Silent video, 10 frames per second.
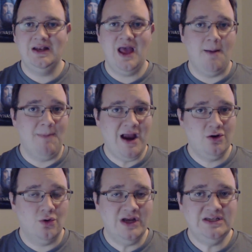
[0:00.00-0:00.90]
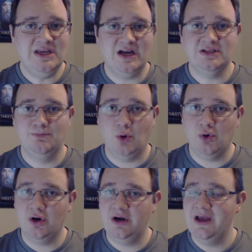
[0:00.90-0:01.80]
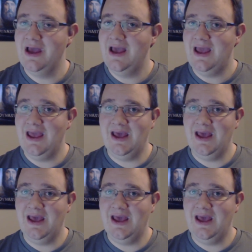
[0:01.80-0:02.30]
in a micro ATX board